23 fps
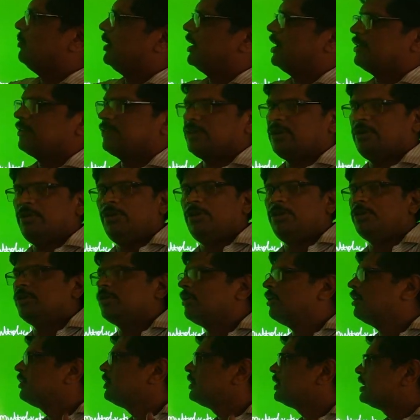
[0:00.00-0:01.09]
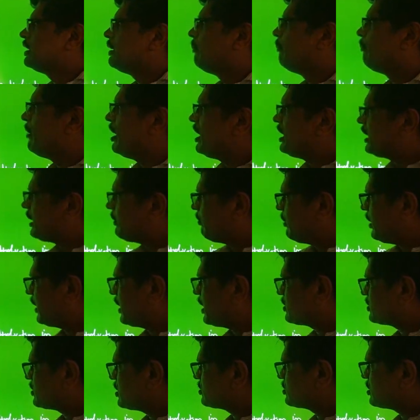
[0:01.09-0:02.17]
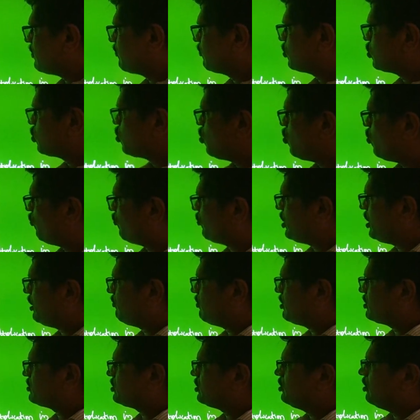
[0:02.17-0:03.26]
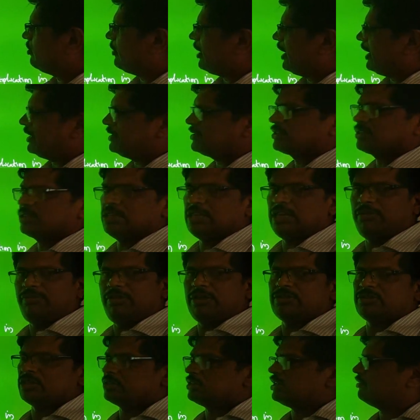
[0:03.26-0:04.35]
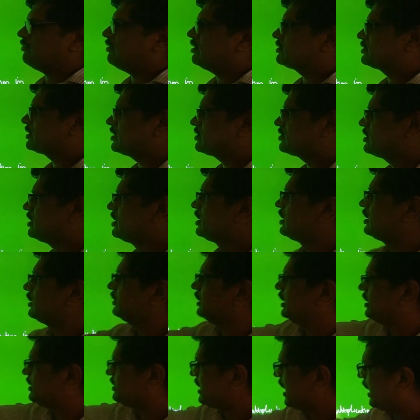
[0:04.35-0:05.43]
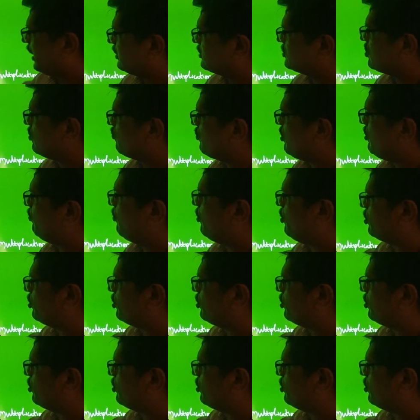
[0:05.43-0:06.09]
z of e power j omega is equal to multiplications of two frequency domains sequences,